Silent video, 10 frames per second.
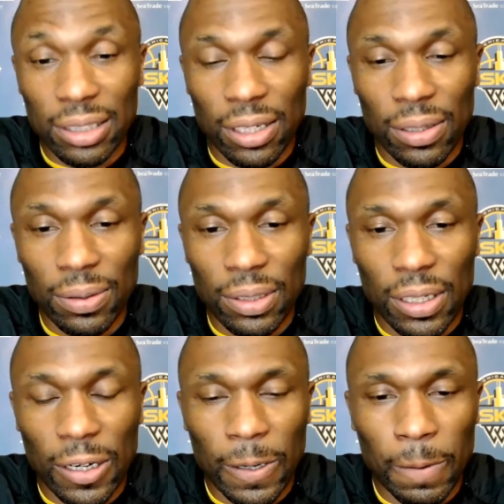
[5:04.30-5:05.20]
you know.
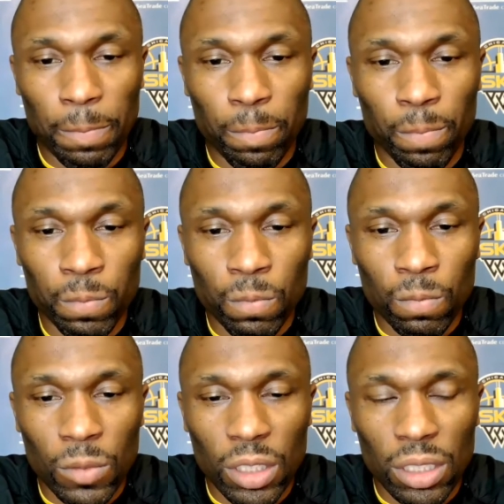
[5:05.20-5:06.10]

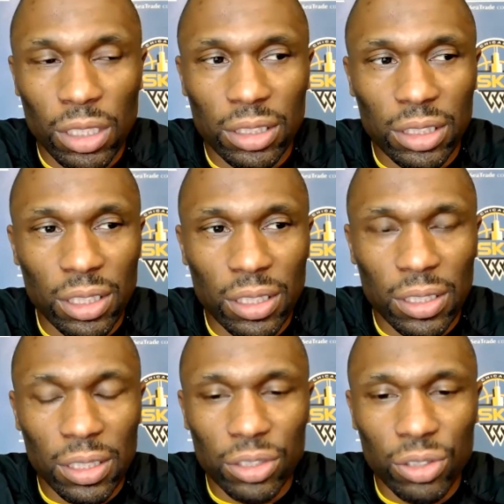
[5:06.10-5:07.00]
it's
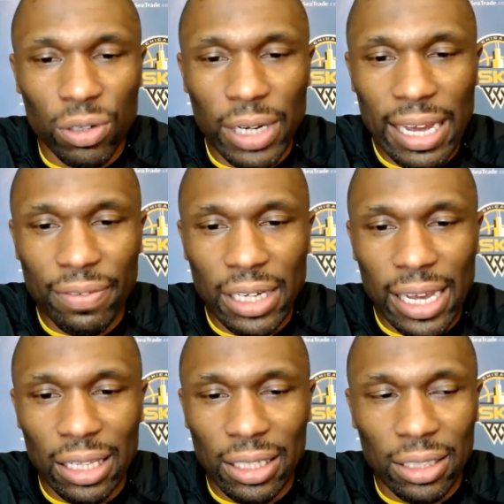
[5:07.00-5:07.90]
you know, having
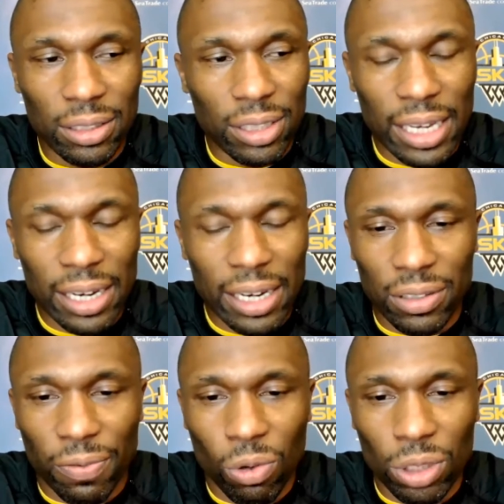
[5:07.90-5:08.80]
Allie there as a
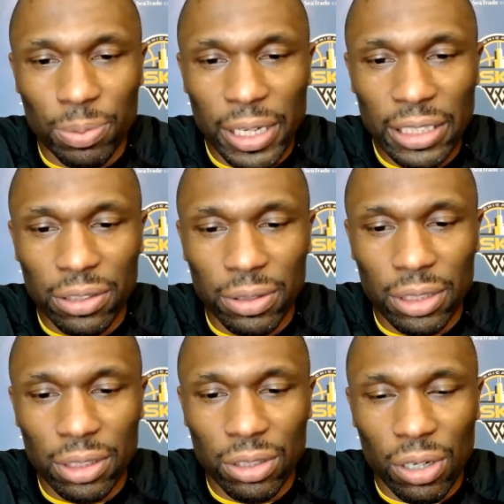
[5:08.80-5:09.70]
floor spacer and,
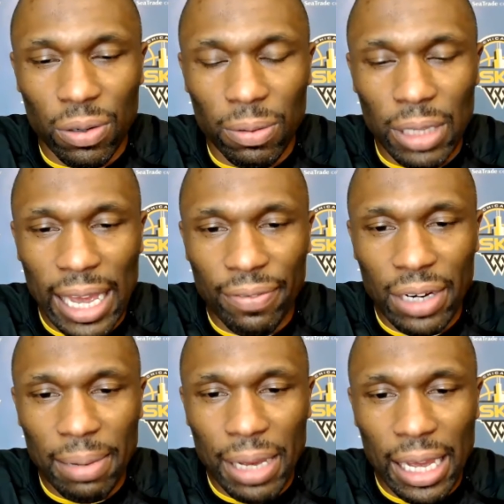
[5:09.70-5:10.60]
you know, having
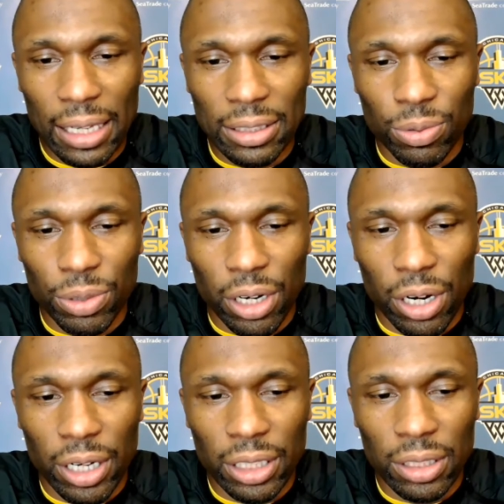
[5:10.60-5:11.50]
that balance with
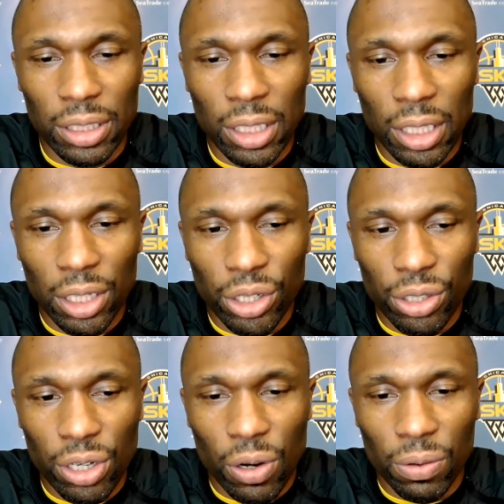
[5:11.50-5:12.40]
her. You
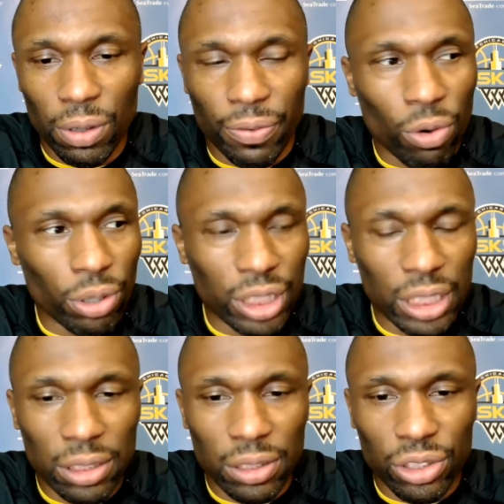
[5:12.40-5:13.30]
know, of course, she
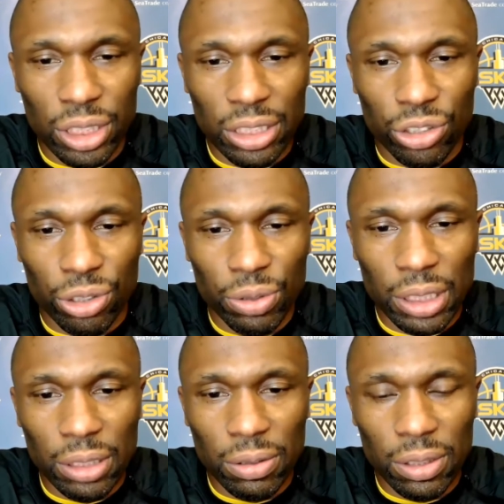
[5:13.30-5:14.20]
didn't shoot it
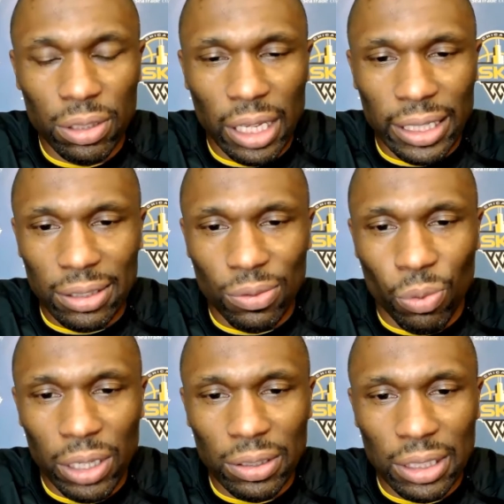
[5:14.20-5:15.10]
like
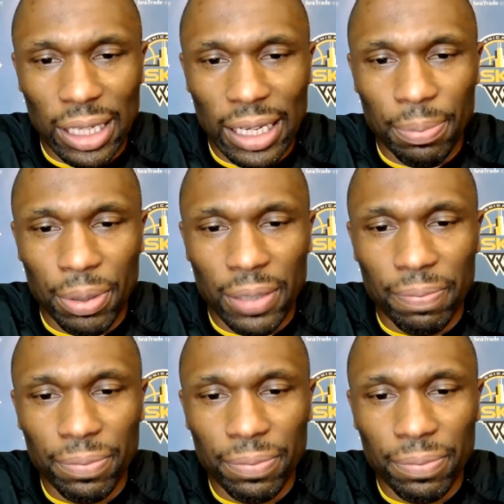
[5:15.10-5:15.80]
well today, but